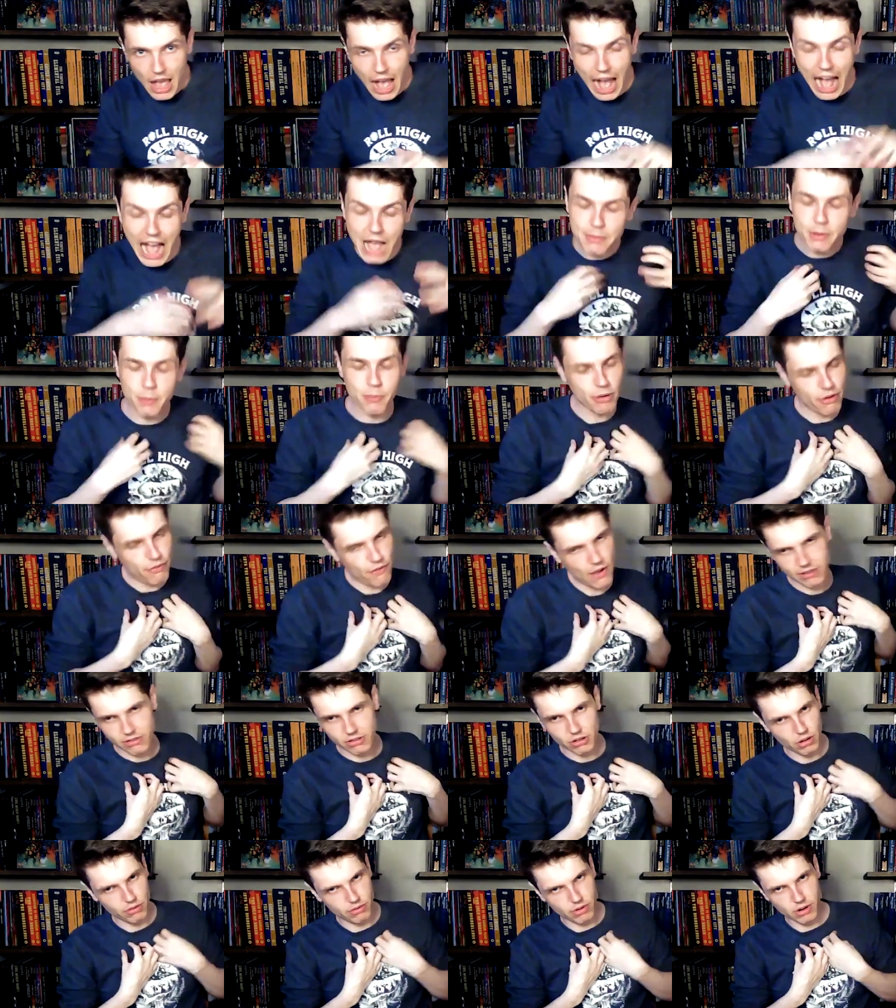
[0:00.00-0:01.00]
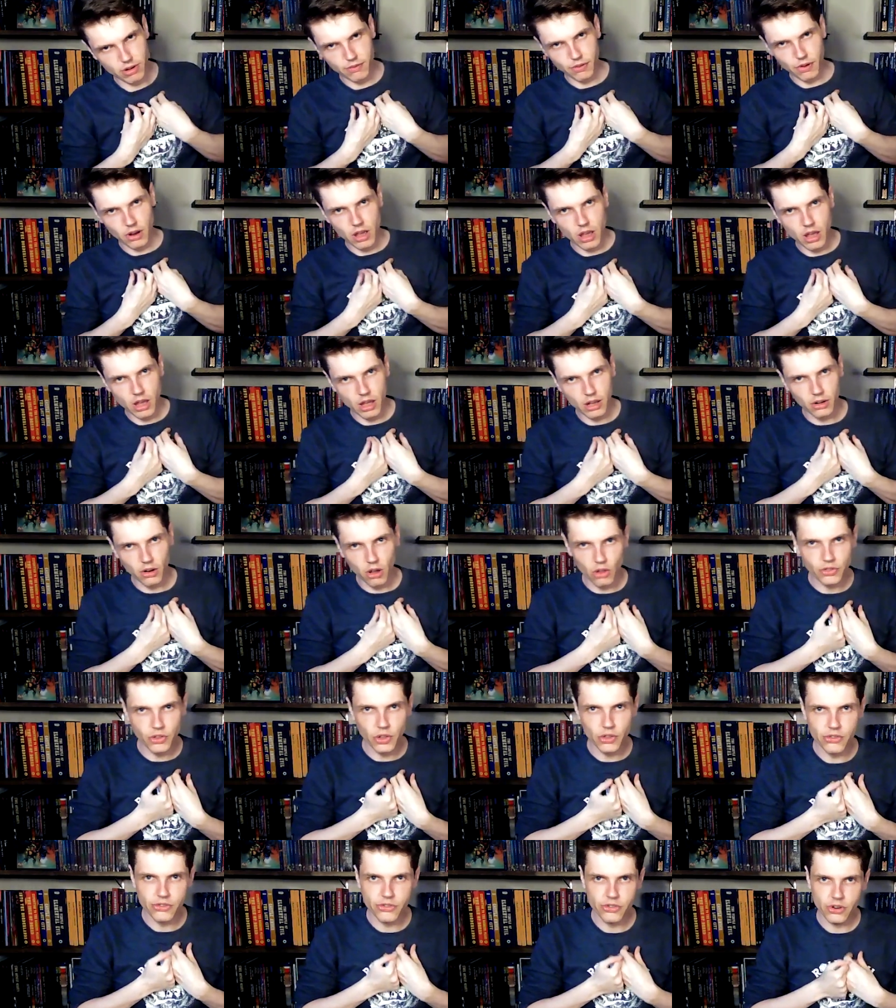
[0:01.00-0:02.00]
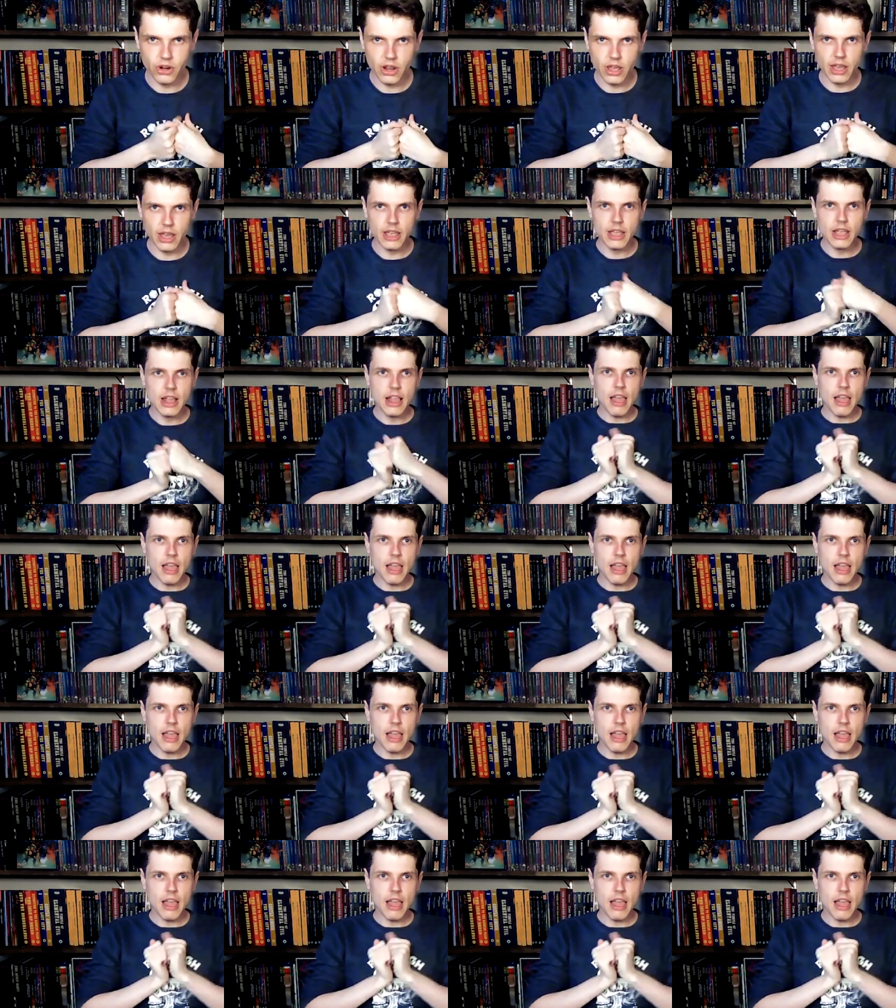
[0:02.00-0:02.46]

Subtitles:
I'm a professed lover of Lord Dunsany.